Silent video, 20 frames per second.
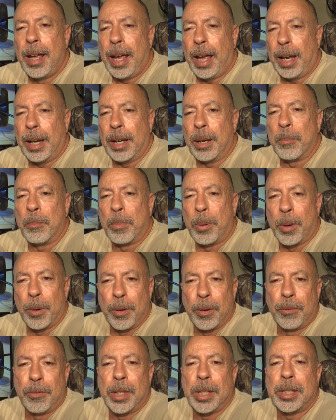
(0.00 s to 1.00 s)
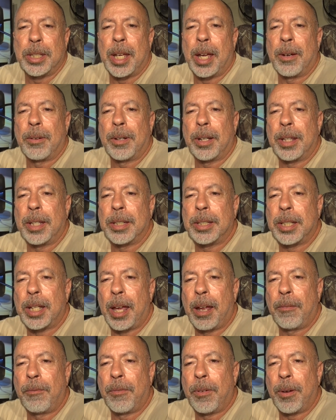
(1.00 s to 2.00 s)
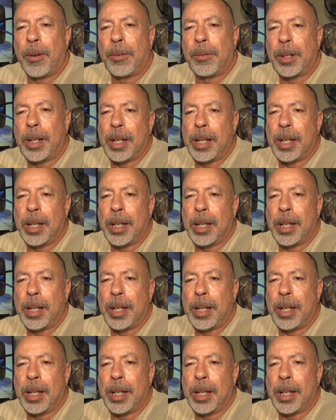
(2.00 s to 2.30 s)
and improve the sound of this headphone?